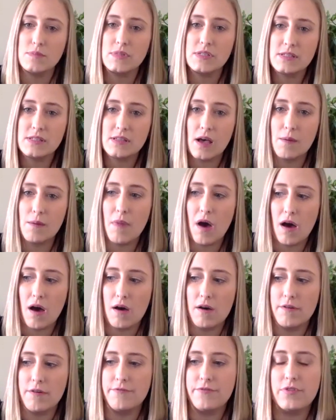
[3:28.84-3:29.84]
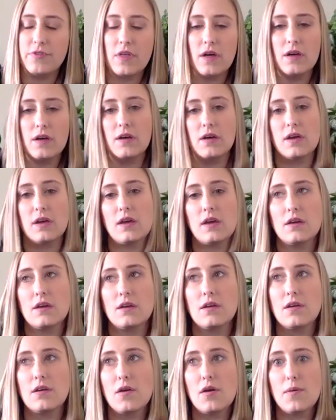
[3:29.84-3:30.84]
Some of the
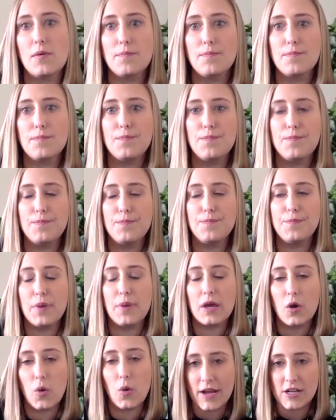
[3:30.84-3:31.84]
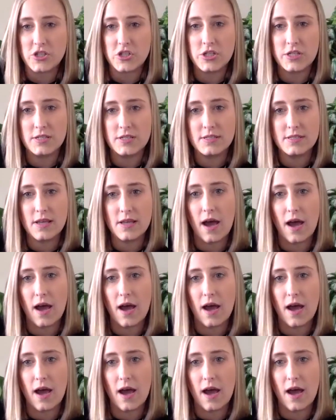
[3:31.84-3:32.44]
big questions